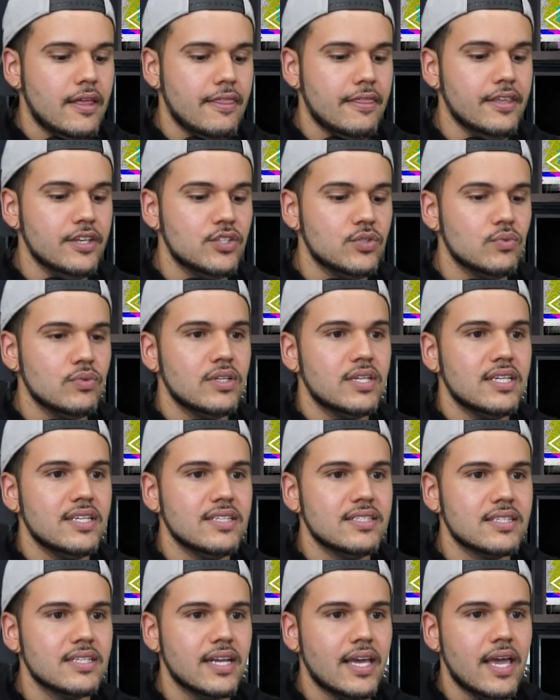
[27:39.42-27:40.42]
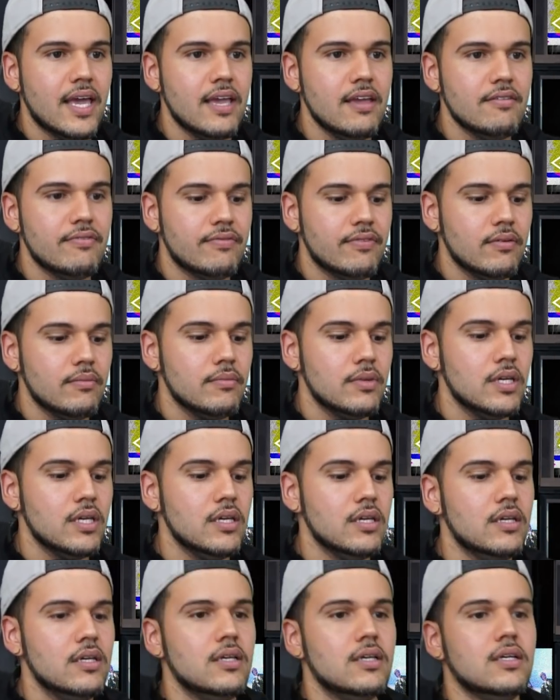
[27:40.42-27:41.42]
This one is an 8 for
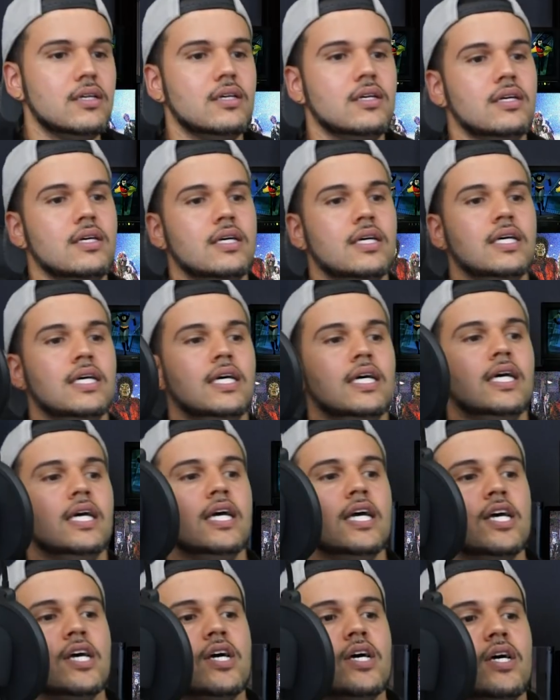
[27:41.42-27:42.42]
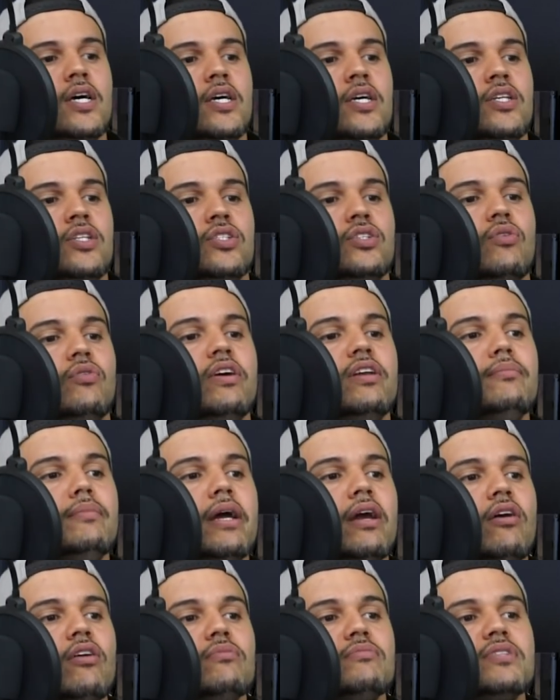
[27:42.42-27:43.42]
me. So In
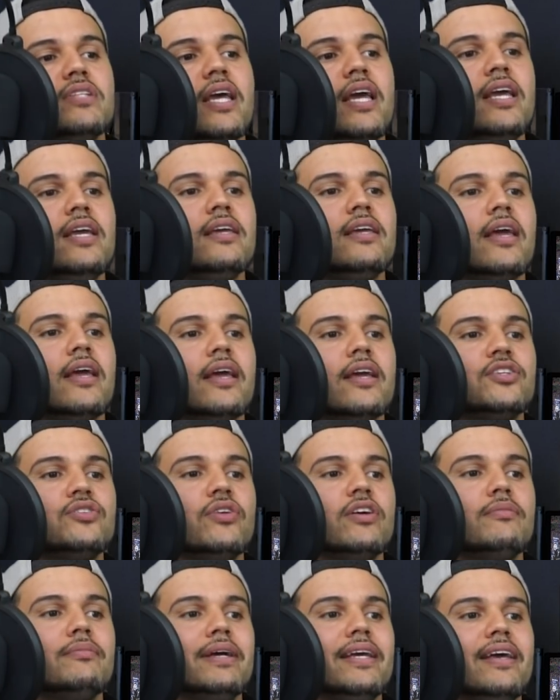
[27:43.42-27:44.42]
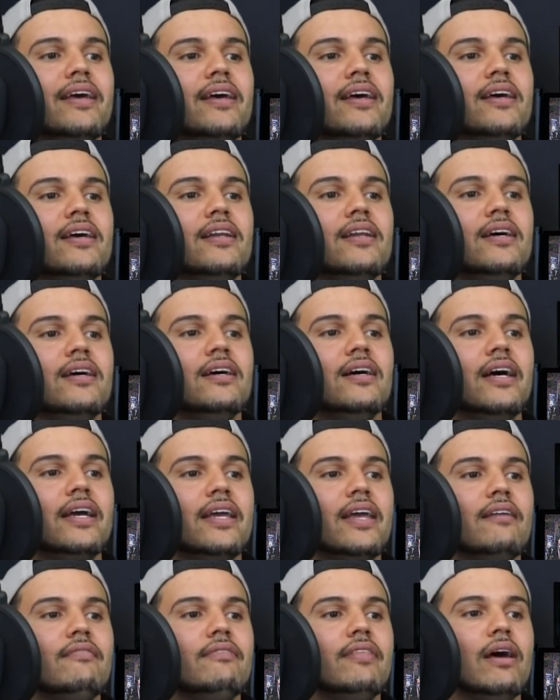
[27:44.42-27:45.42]
My Arms, 8. Can't Get You Out of My Head.
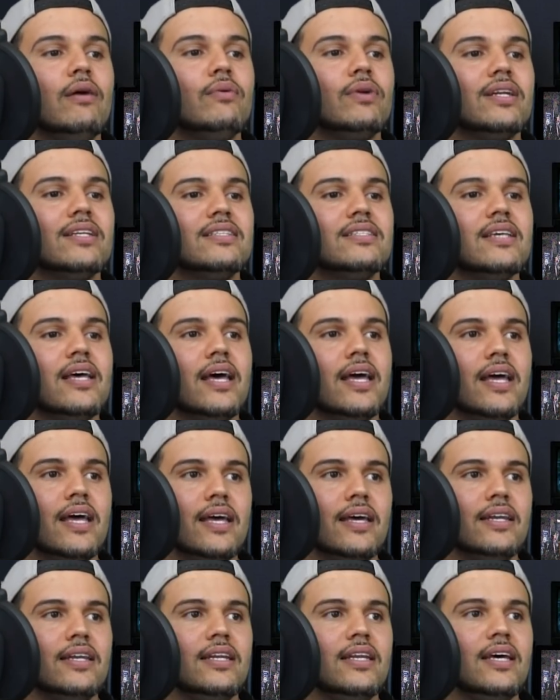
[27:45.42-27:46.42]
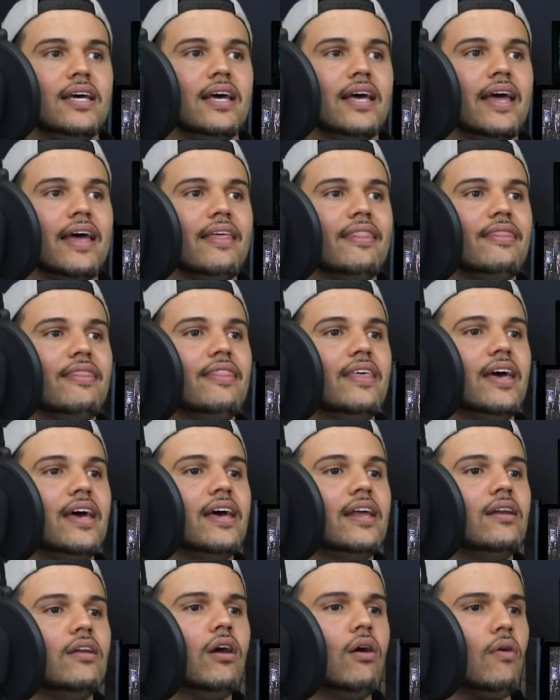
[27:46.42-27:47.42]
I gave that one a 10. And
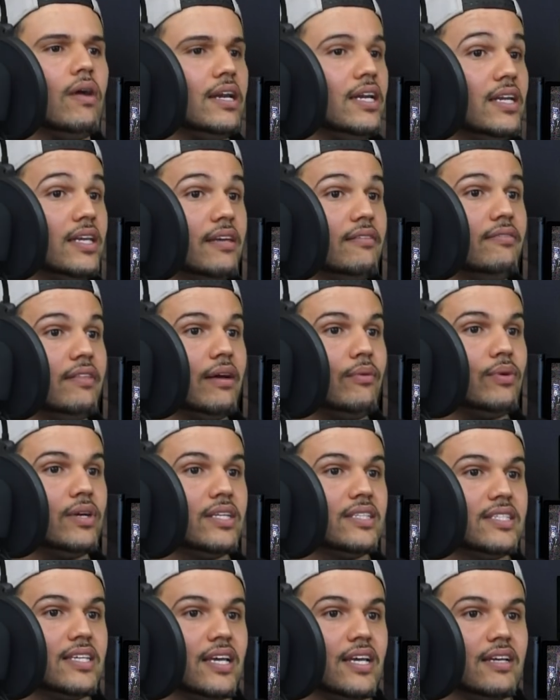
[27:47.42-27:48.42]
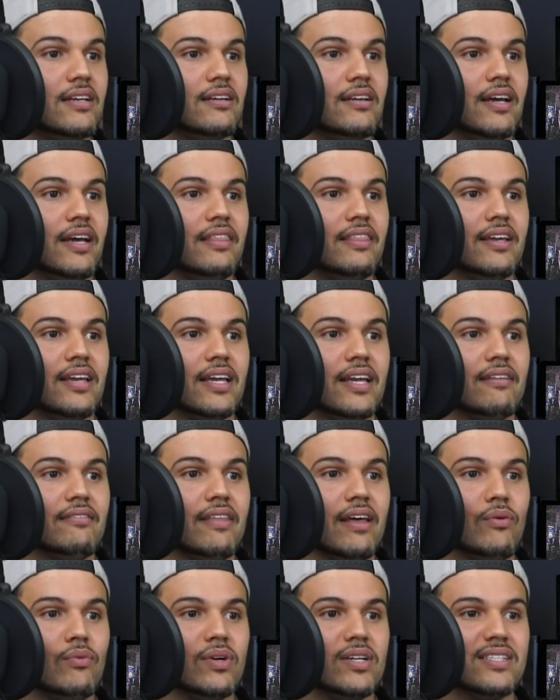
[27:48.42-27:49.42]
then, no, I didn't give that one a 10. I think I gave
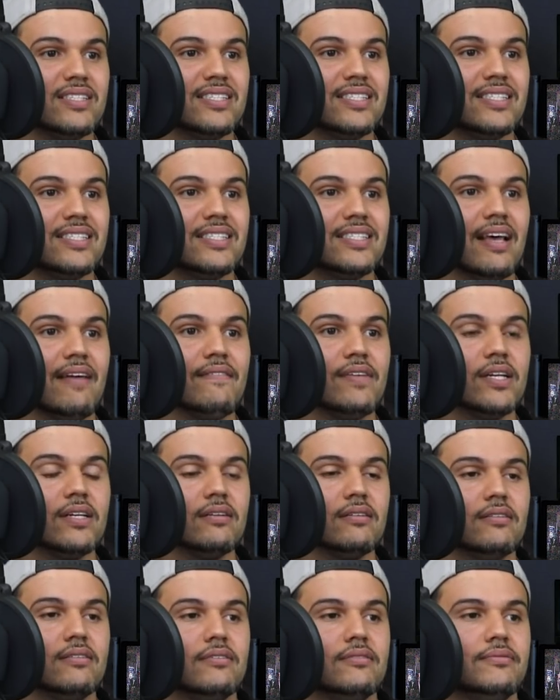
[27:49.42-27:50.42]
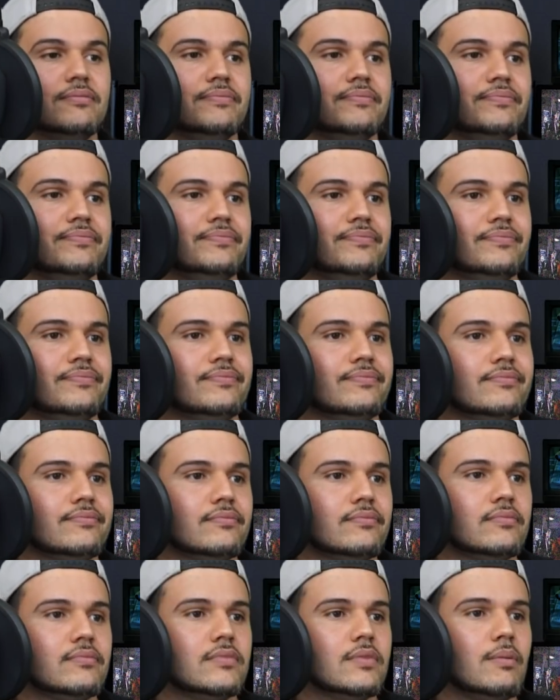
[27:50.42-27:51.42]
that one a 7.
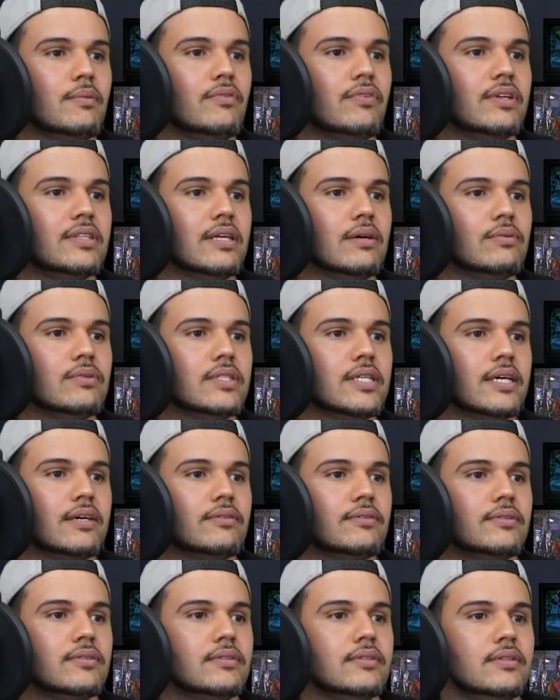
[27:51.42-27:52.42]
Let me write that one down.